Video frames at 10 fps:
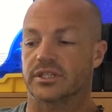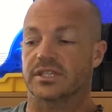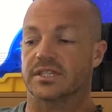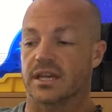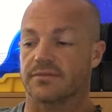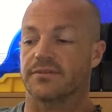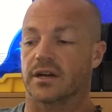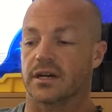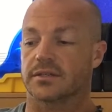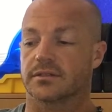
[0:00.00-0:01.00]

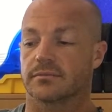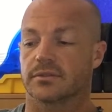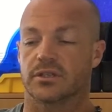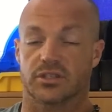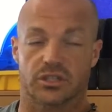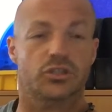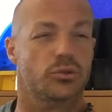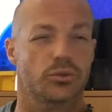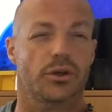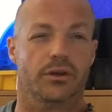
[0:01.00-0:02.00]
steadfast, so she
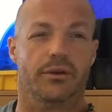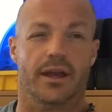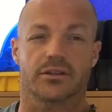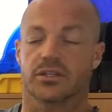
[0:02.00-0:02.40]
stood her ground.